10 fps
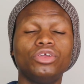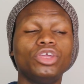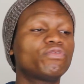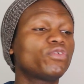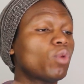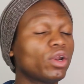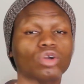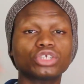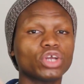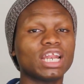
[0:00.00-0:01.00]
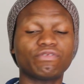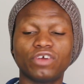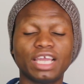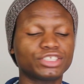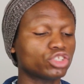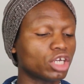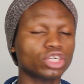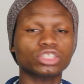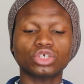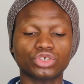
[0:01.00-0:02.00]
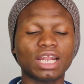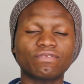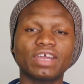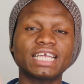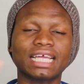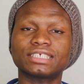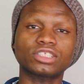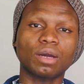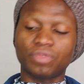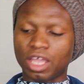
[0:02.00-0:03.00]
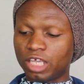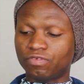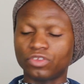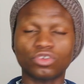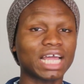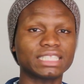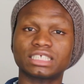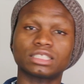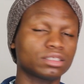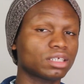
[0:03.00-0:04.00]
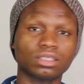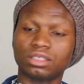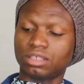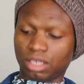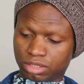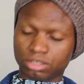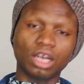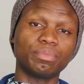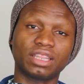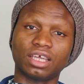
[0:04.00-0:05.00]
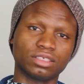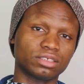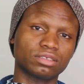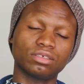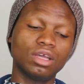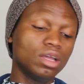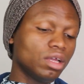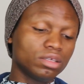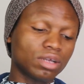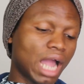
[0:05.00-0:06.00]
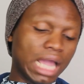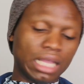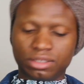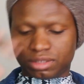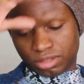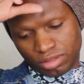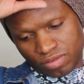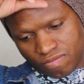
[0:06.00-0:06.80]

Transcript: if you want to go to a level 8 you don't just go to a level 8 and stop there if you do that this this it's gonna be this guys